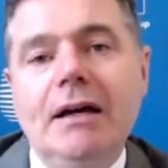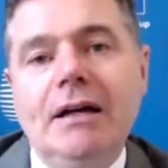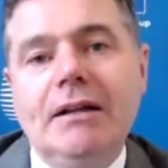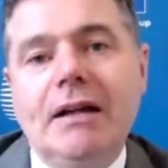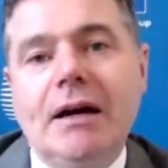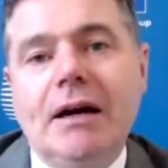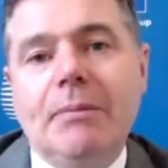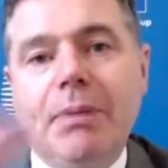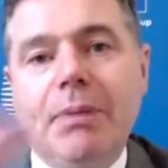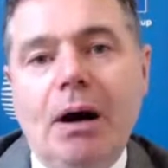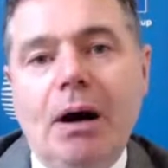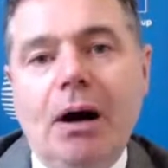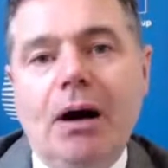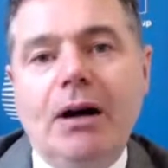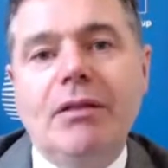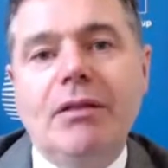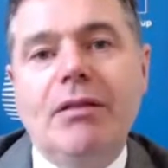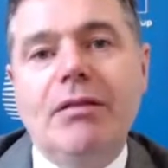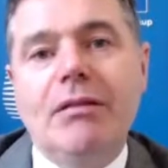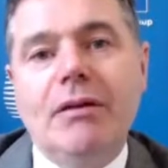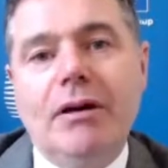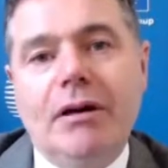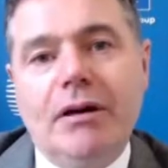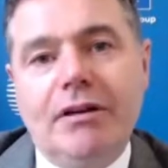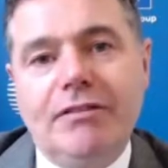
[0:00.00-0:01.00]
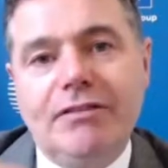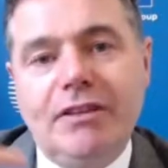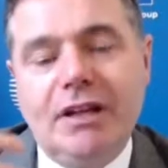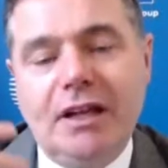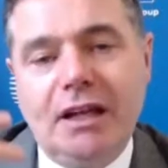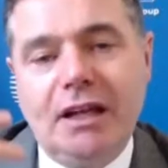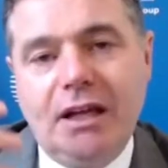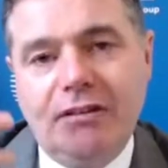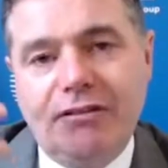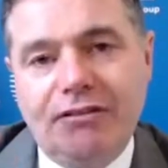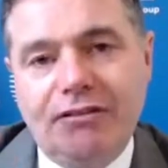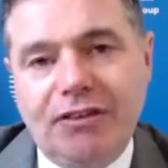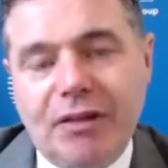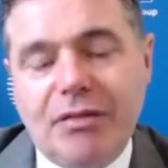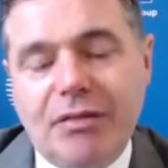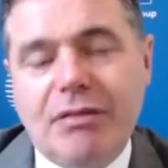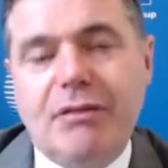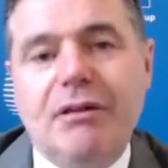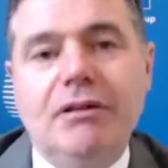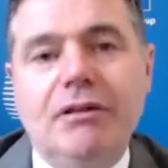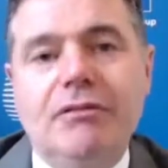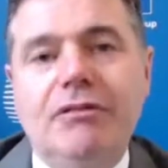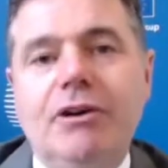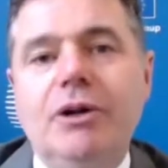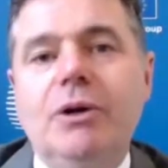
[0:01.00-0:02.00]
They're parts of the
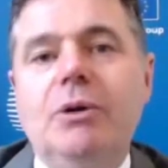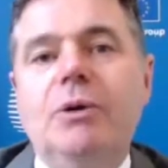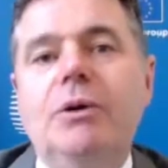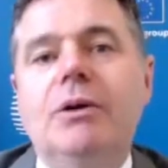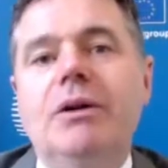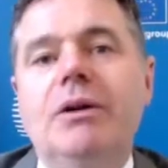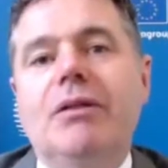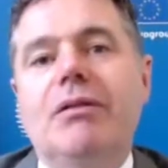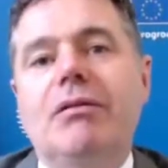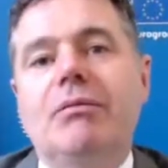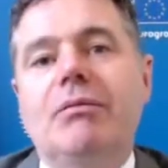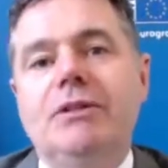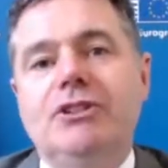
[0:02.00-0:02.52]
fiscal rules,